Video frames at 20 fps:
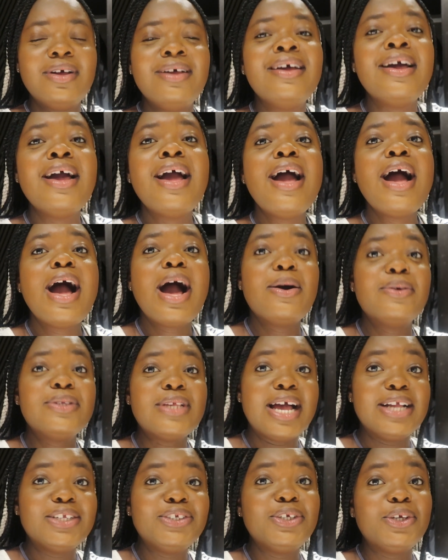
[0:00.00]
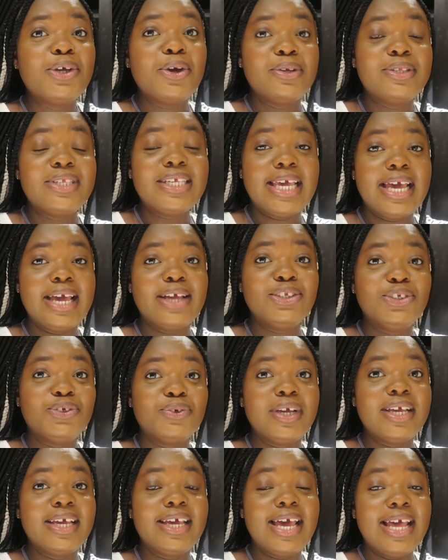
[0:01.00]
I was actually going to get a
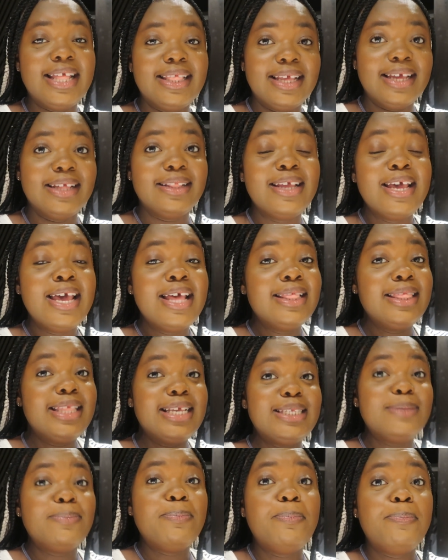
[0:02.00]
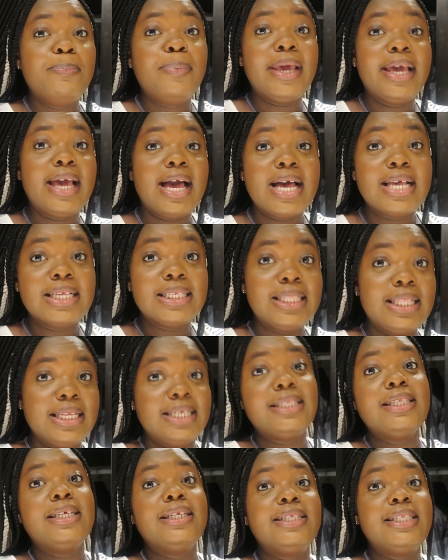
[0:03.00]
drink and then this big ass
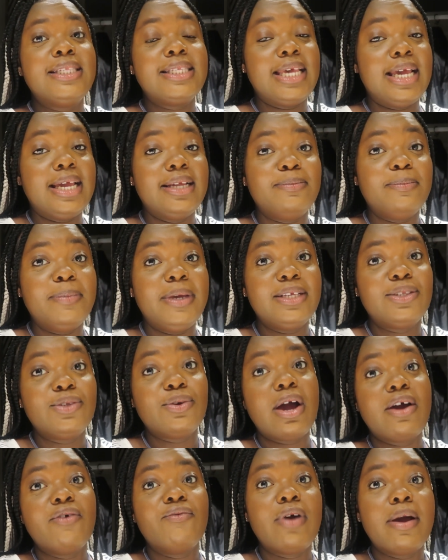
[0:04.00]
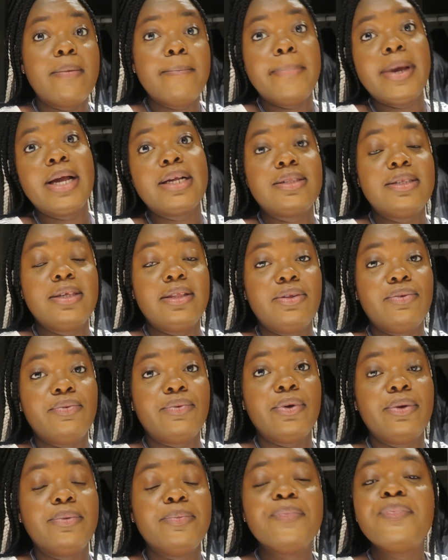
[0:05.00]
lizard scared me so I ran back to the
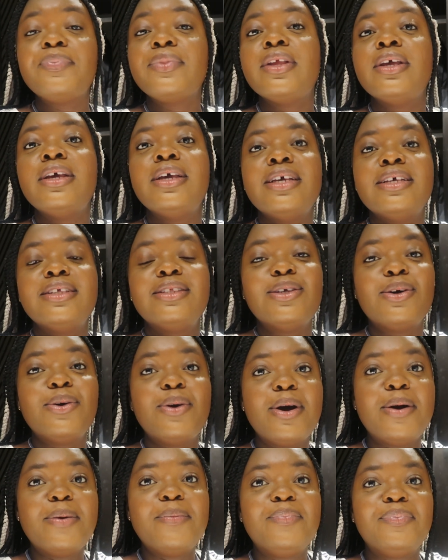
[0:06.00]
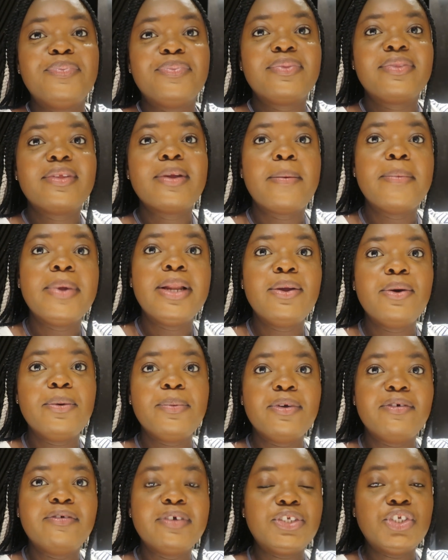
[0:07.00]
room. So um, I'm a little
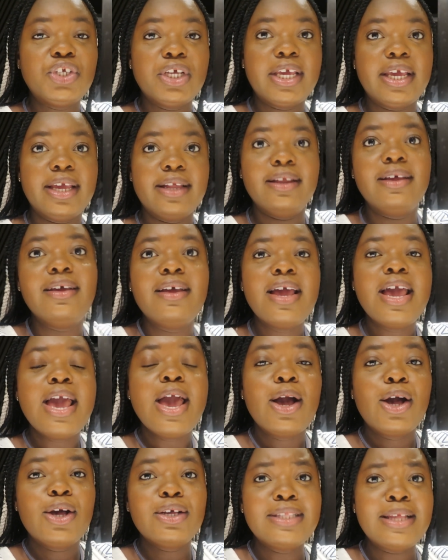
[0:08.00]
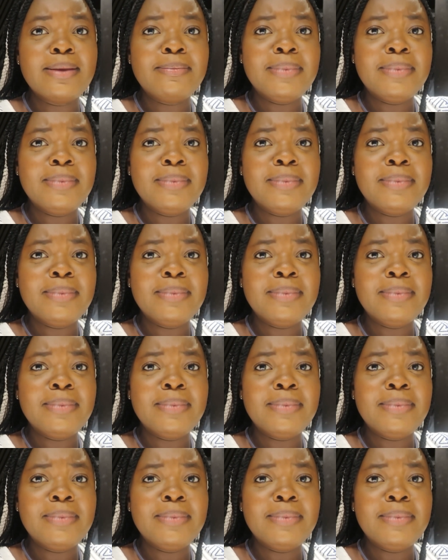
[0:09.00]
bit of a chicken because